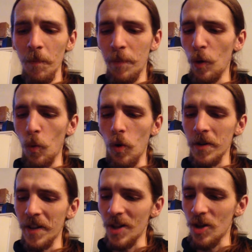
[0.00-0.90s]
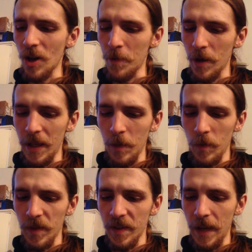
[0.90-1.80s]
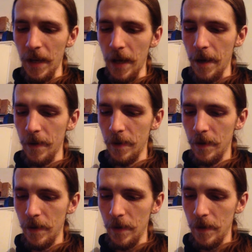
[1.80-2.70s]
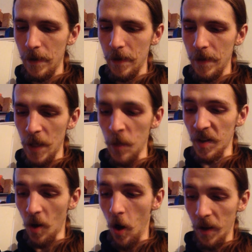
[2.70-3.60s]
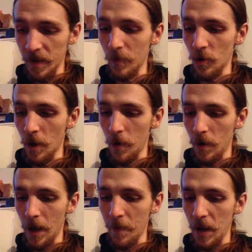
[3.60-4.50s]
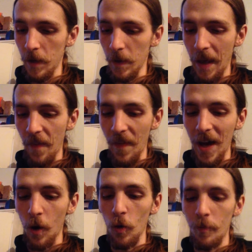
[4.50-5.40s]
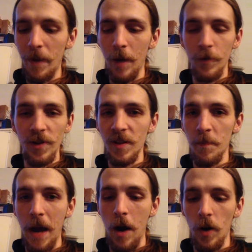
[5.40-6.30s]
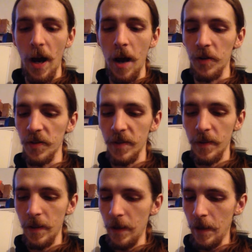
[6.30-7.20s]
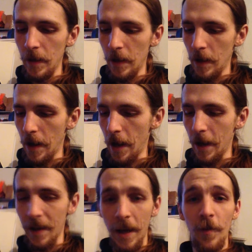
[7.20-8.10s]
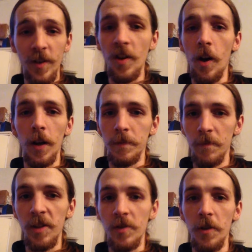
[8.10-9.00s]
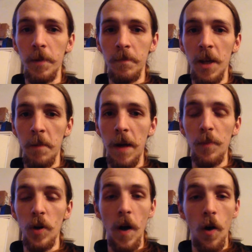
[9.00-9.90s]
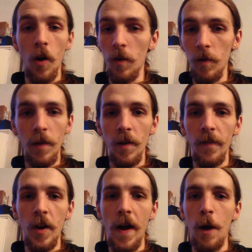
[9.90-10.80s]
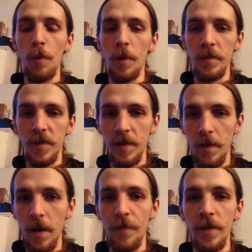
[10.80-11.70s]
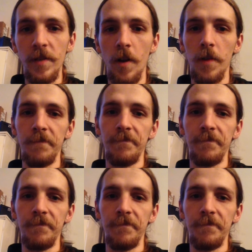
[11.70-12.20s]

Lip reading: Bill Ward, their drummer, he was an awesome drummer. I mean that whole band was just a powerhouse. Every song is good in my book. All of their albums, every song.